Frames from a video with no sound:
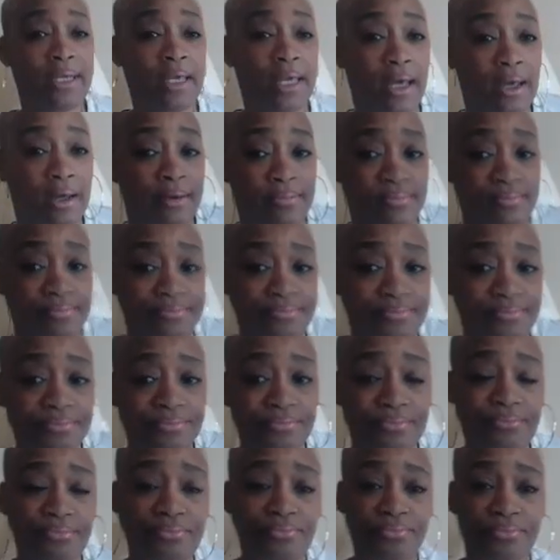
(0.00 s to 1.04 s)
yeah,
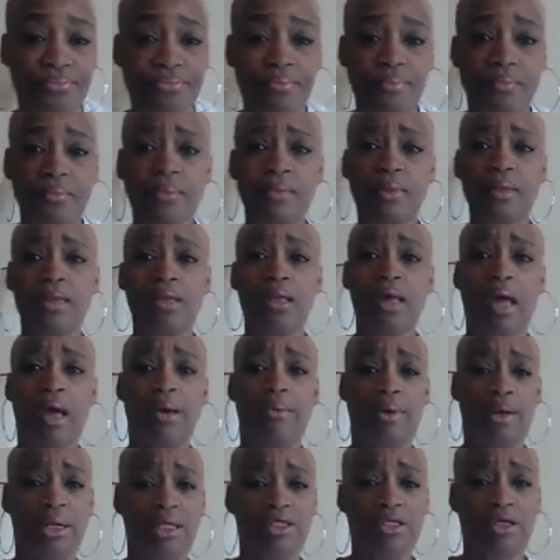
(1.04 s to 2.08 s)
I
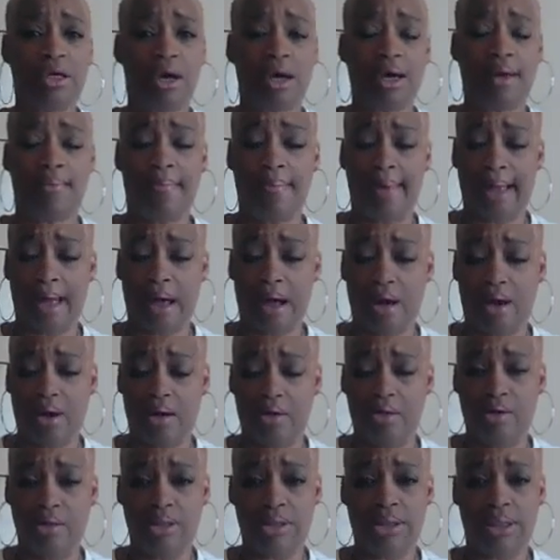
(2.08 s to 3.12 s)
want to talk
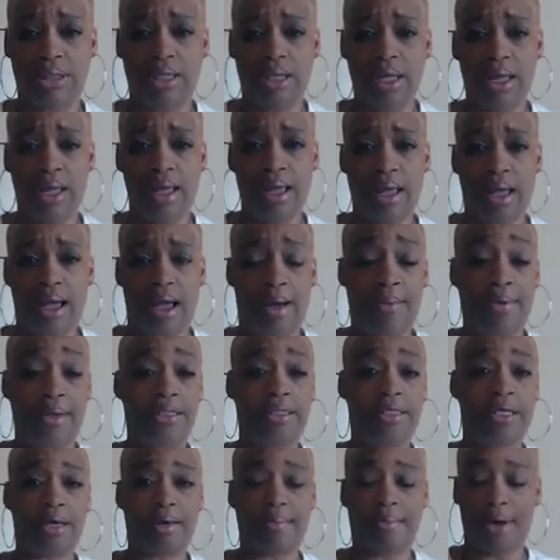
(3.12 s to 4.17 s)
about
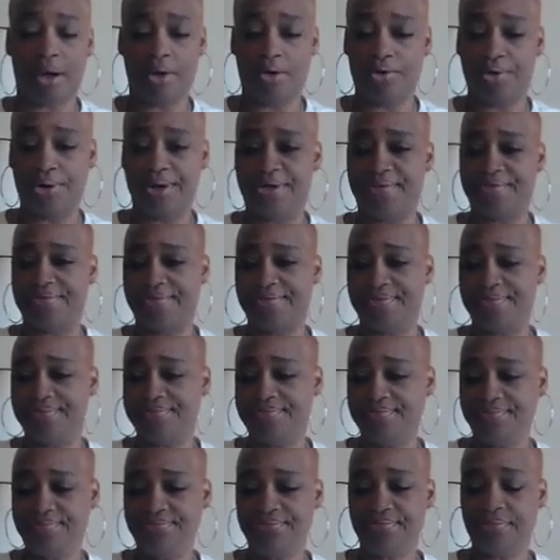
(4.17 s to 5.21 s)
grief.
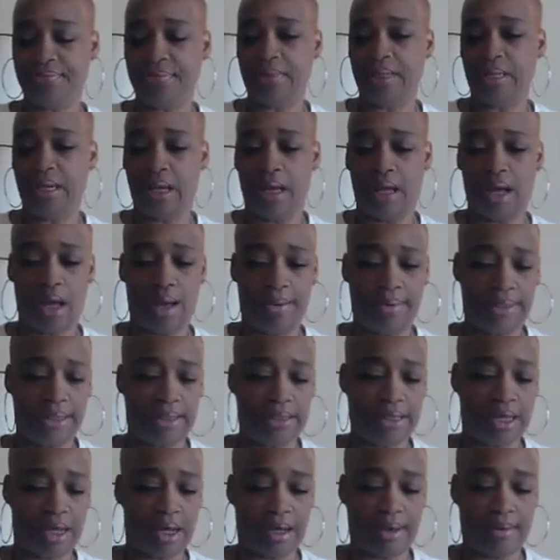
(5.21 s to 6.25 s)
I want
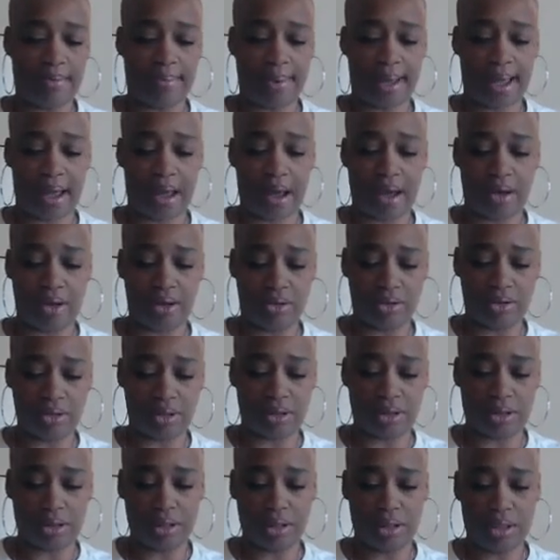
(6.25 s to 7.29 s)
to talk
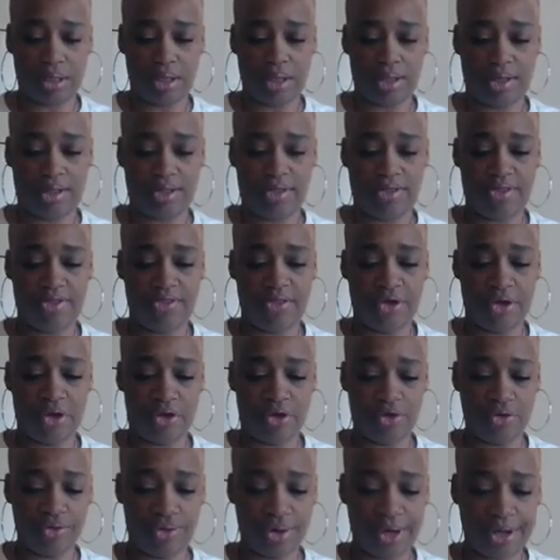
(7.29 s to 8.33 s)
about the
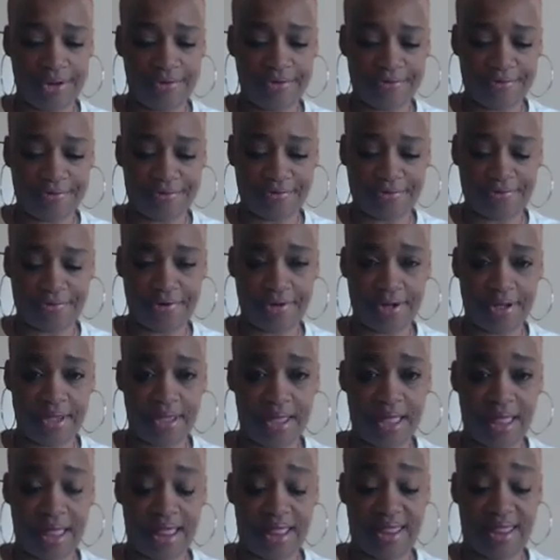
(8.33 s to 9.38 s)
grief
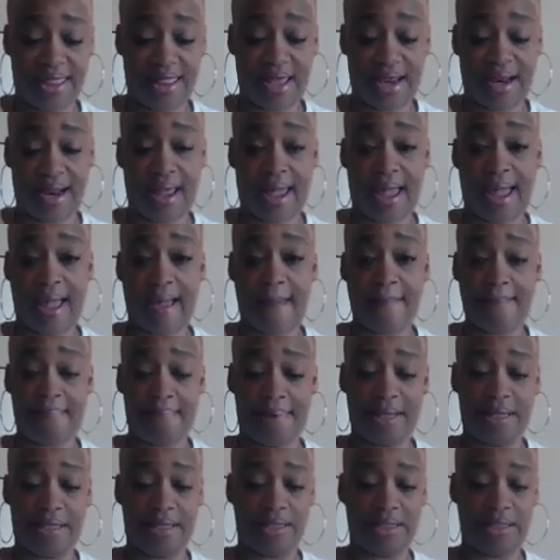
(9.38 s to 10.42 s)
that
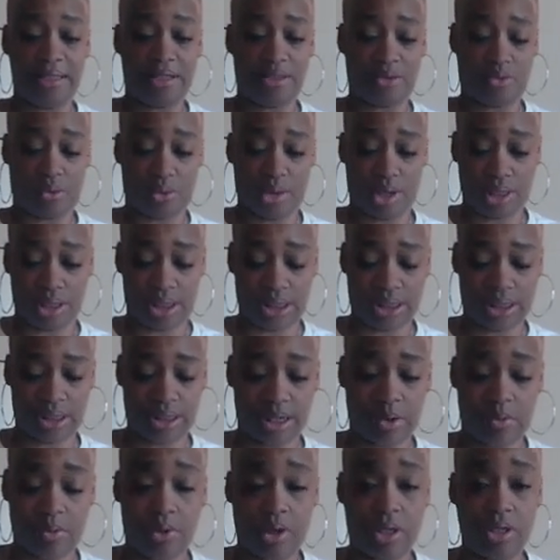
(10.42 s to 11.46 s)
happens when
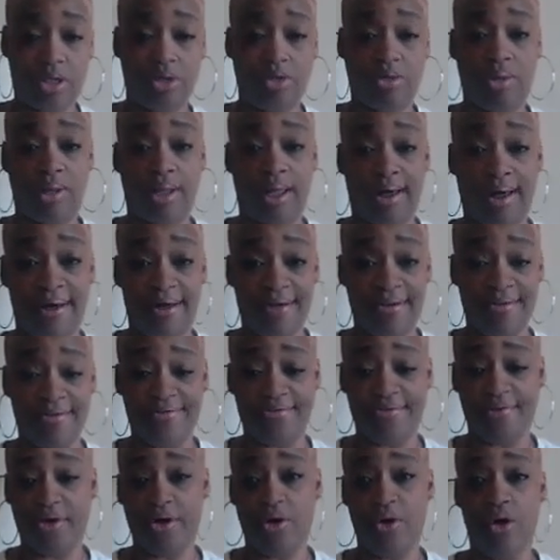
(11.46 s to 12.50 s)
someone you love
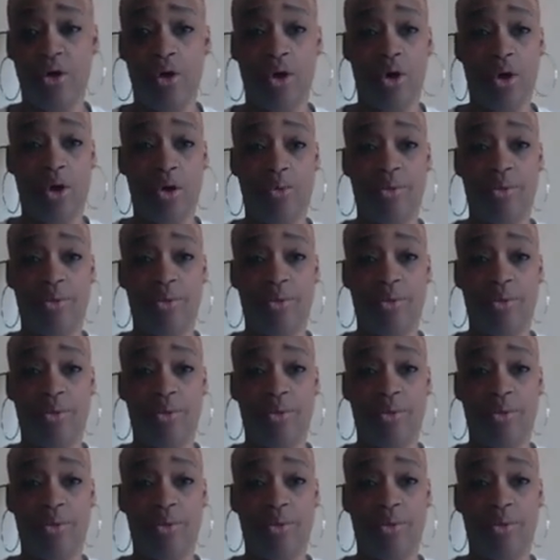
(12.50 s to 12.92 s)
or